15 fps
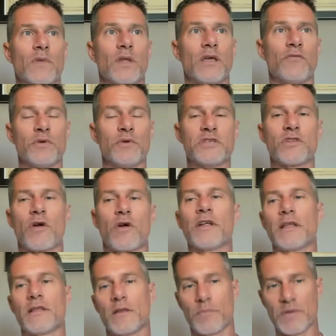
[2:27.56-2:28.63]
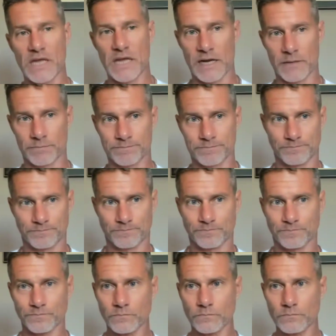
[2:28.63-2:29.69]
if we started at the beginning
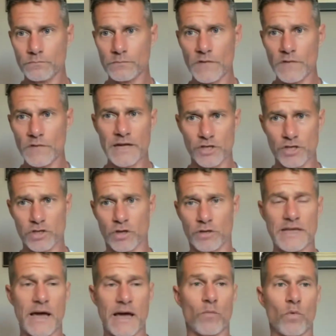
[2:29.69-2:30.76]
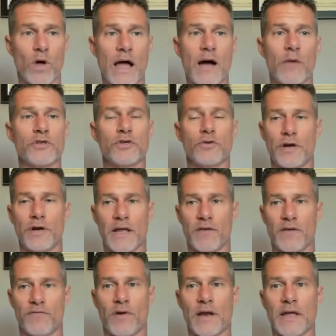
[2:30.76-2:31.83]
and just looked at, well, how would you create a
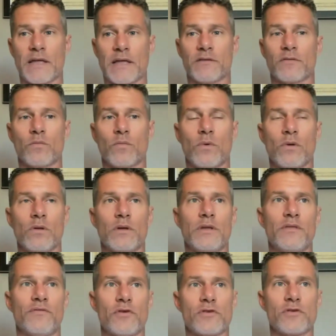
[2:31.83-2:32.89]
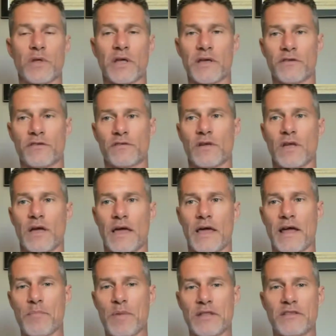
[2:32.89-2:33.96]
front end? Well, in the first place, and
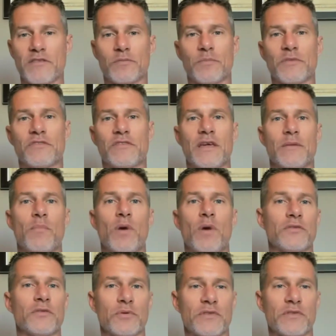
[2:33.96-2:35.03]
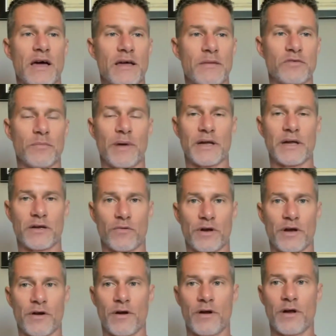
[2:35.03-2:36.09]
I've made this mistake multiple times in my
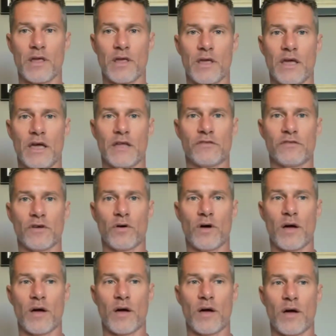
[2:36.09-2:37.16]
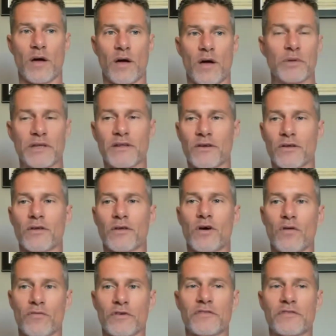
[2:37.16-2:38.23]
career, and so I'm probably a little
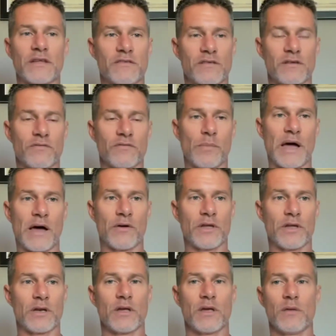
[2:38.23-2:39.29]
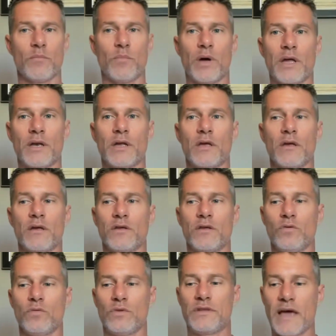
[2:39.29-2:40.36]
oversensitive about it, but
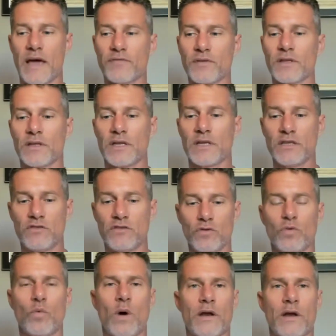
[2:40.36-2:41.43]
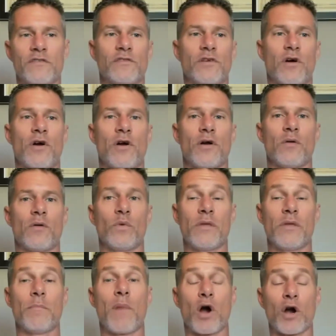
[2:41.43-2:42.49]
you definitely do want to start with
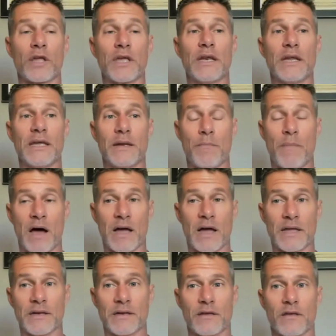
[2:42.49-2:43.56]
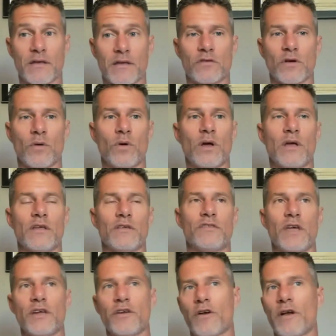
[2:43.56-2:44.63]
a market in mind. So
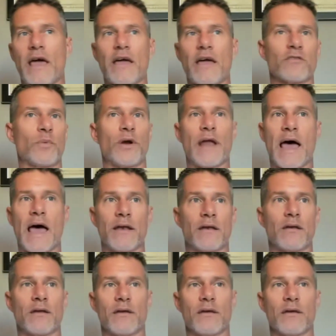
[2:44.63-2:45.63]
say you're an expert at,